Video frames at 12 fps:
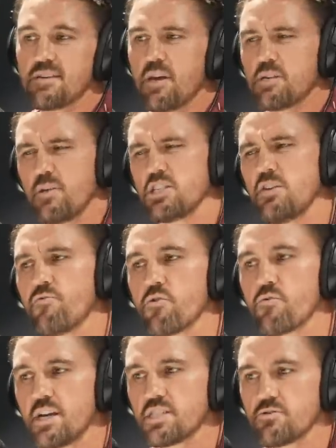especially for
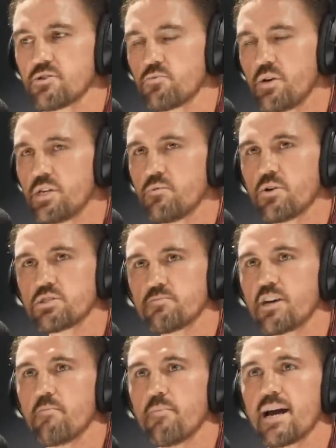a wrestler, it's weird to watch
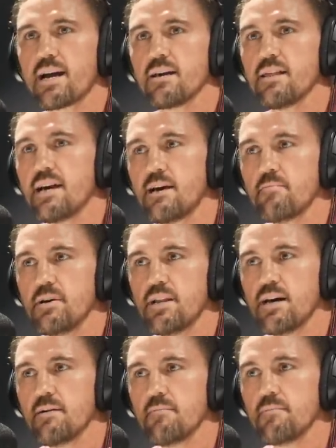him go back like that. But
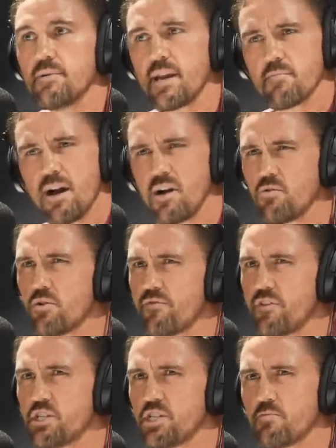um, Nate Marquardt
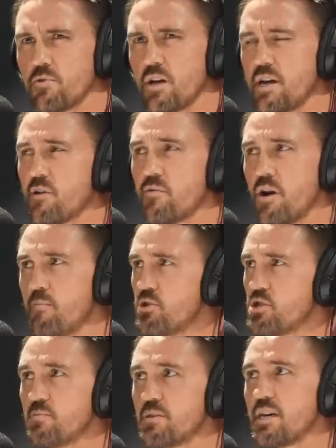finished him right yep. I right?
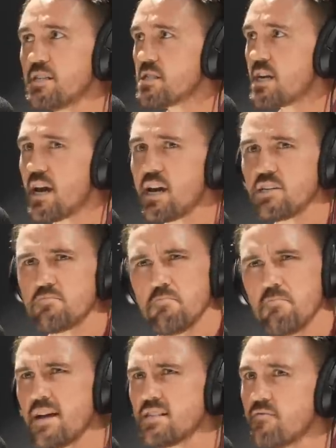Pushed him against the cage,
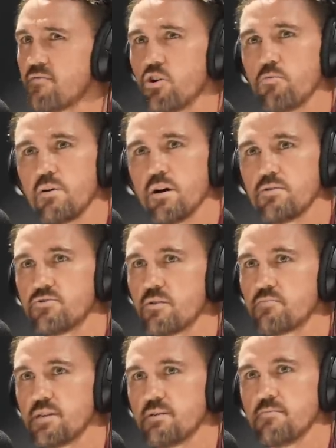massive elbow,
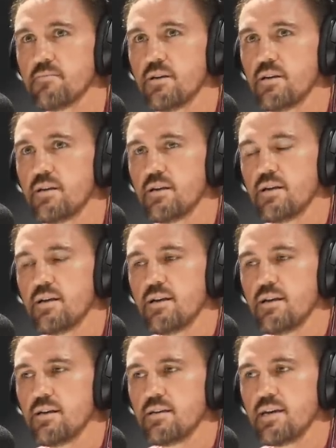dropped him
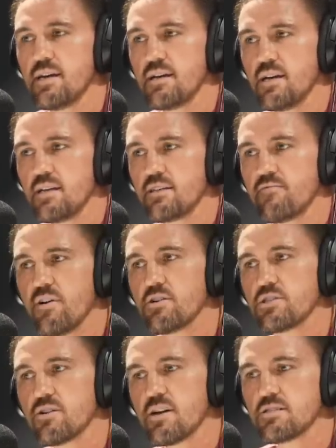yeah, it's
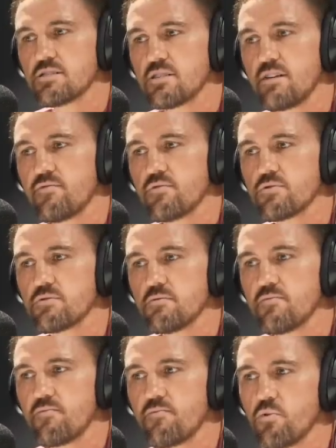very strange to see for
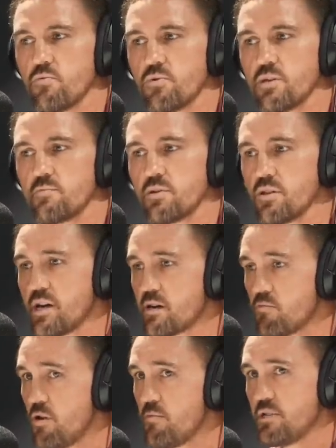for Woodley. But
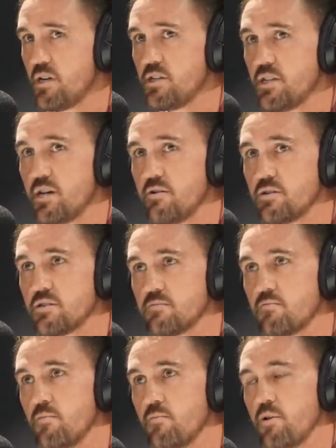like Rob said, you know, it's
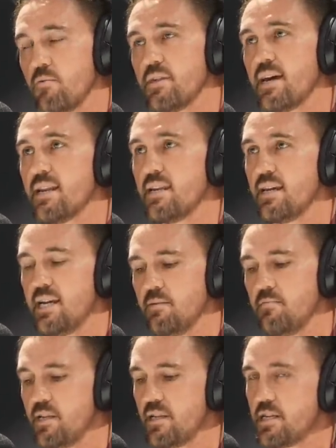probably that
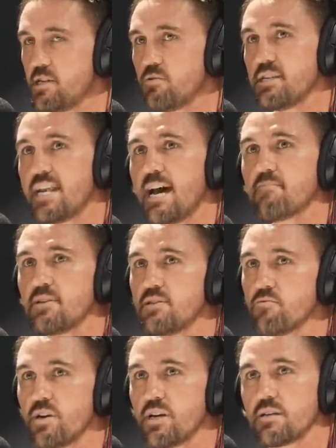inability to adapt in
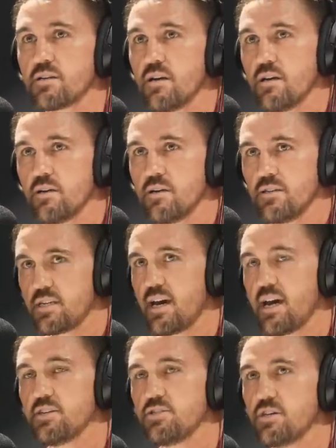the ring, in the
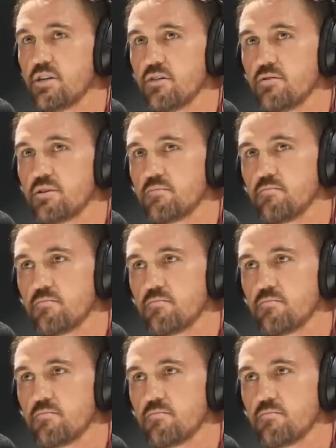cage, you know, that